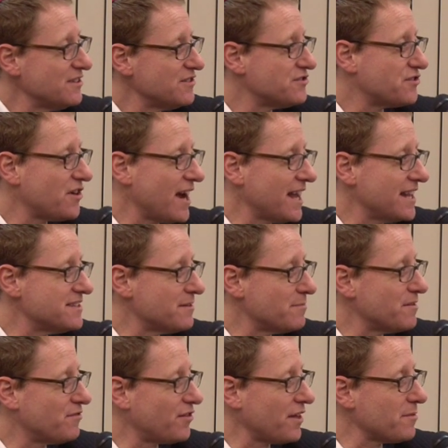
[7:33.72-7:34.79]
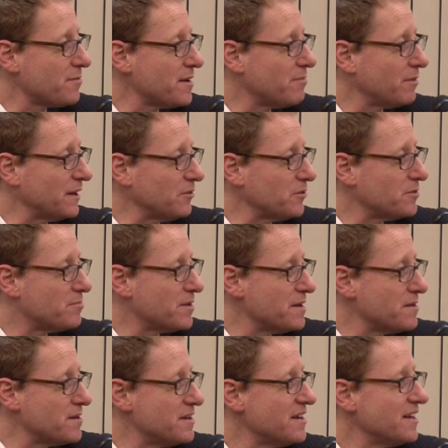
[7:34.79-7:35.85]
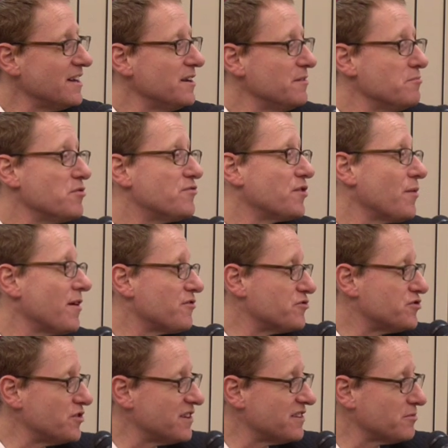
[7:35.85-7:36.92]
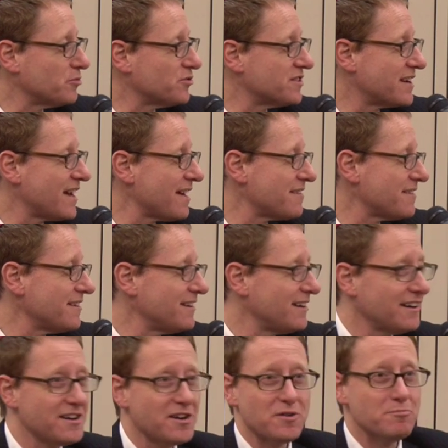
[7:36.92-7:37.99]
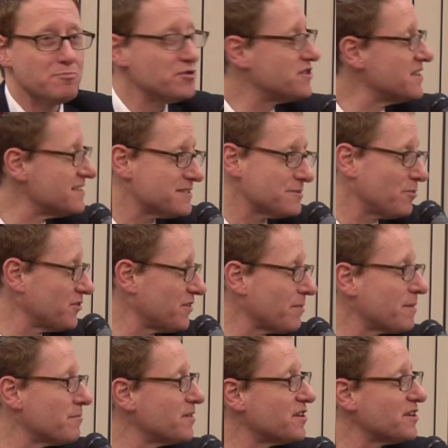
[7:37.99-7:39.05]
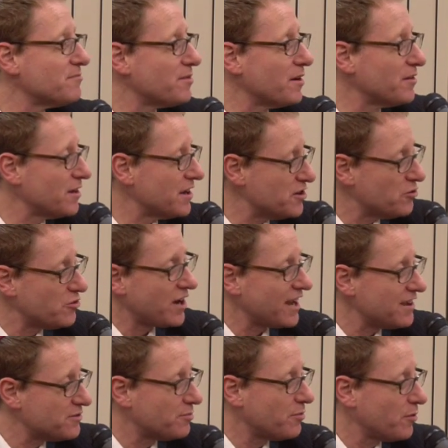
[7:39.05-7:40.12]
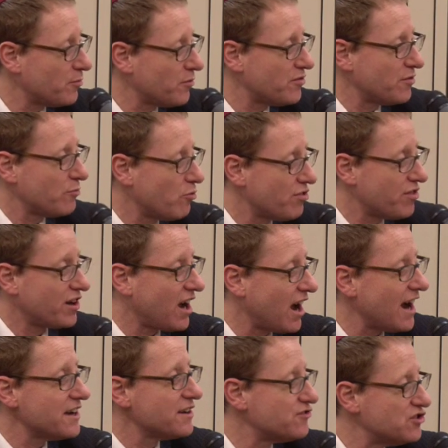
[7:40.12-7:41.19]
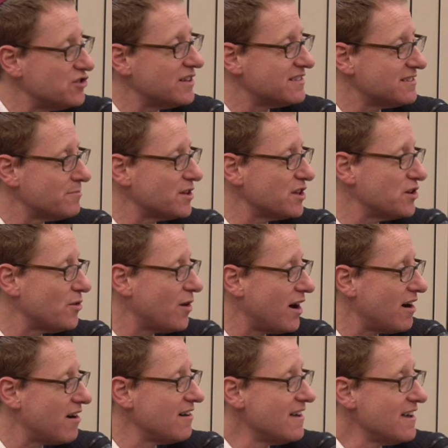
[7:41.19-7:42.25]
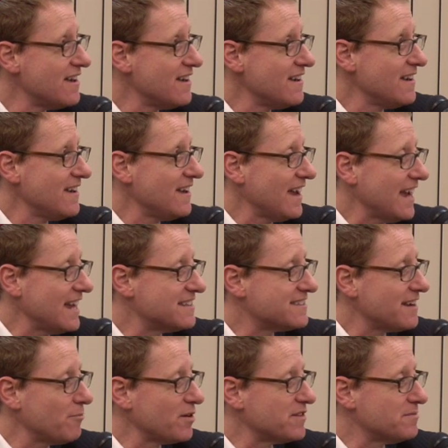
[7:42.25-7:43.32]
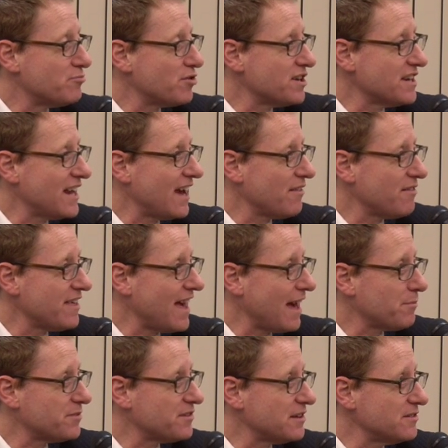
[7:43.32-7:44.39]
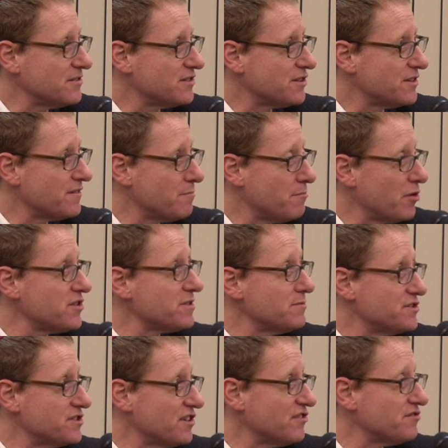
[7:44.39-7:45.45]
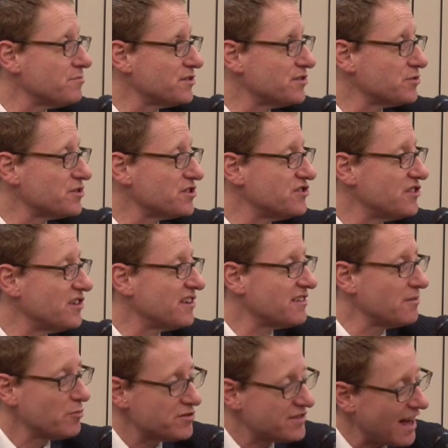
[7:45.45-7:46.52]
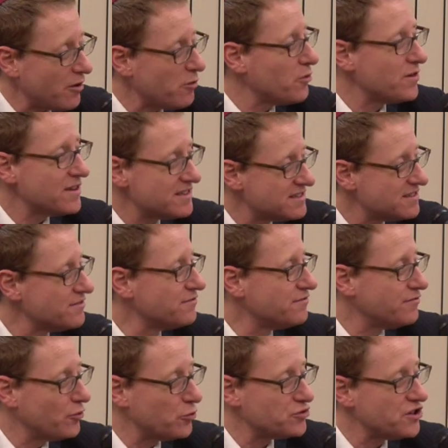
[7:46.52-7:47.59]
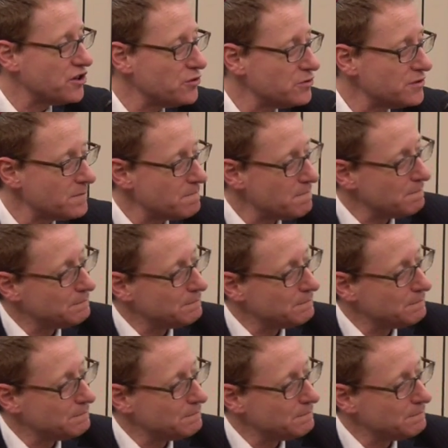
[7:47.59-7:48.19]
strands? I mean, for other people it would be moving away from Judaism altogether, I don't know, Buddhism or something, but in your case, the kind of Judaism that you are, in some ways in Britain now, the absolute sort of embodiment of Masorti Judaism, was that always foretold?